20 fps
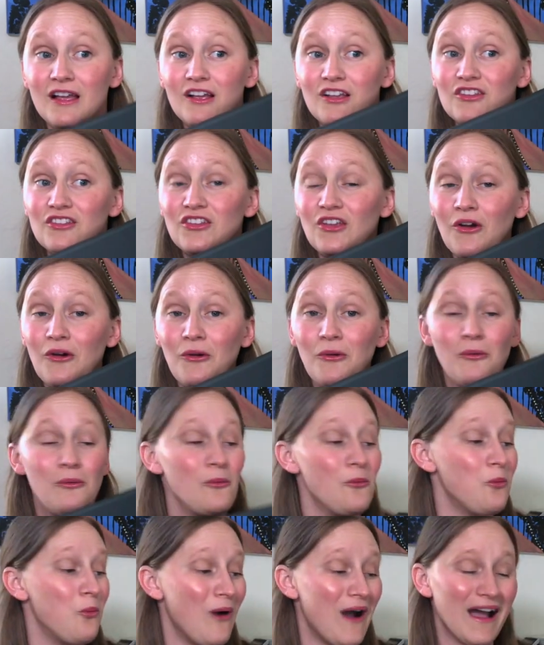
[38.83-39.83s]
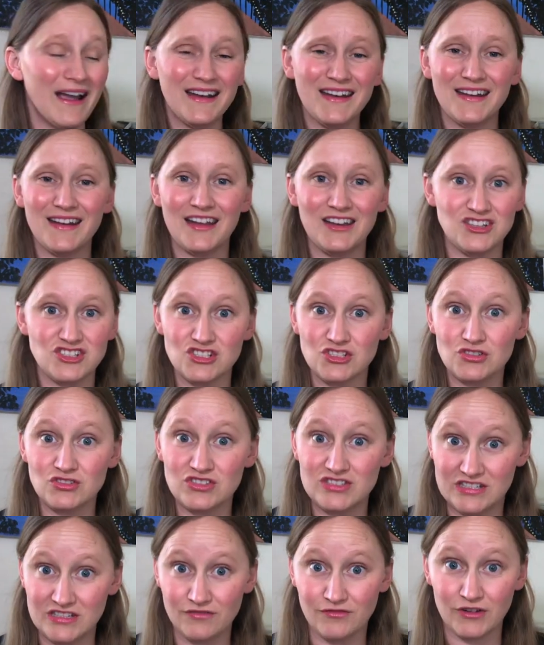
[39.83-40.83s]
So why did I choose
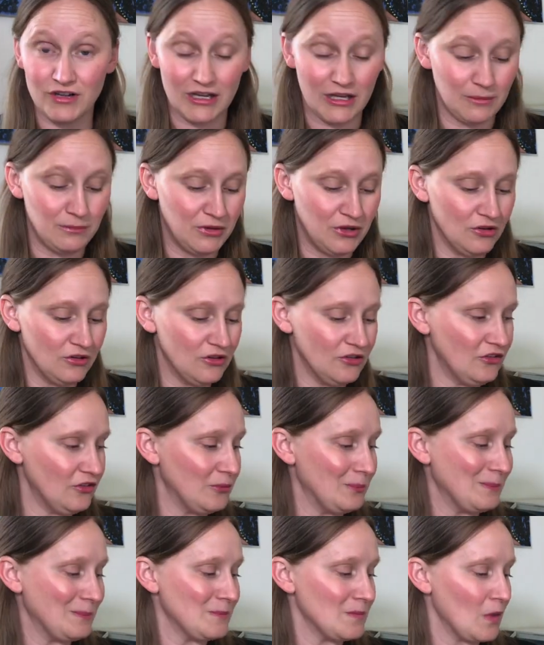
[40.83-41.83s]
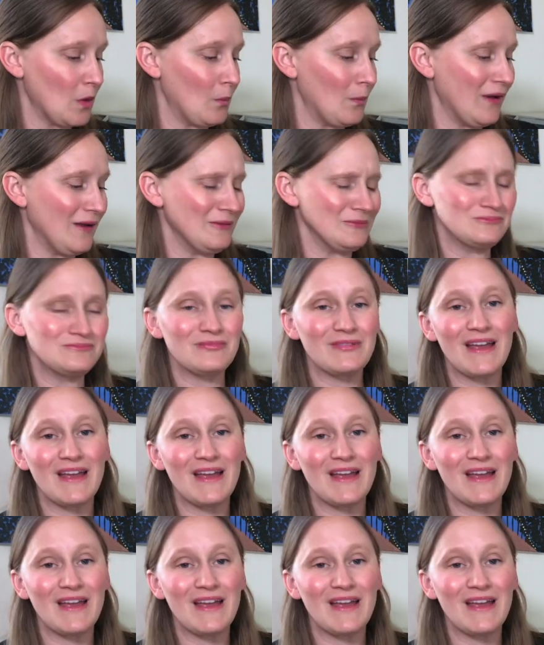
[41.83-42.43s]
different computers? Well,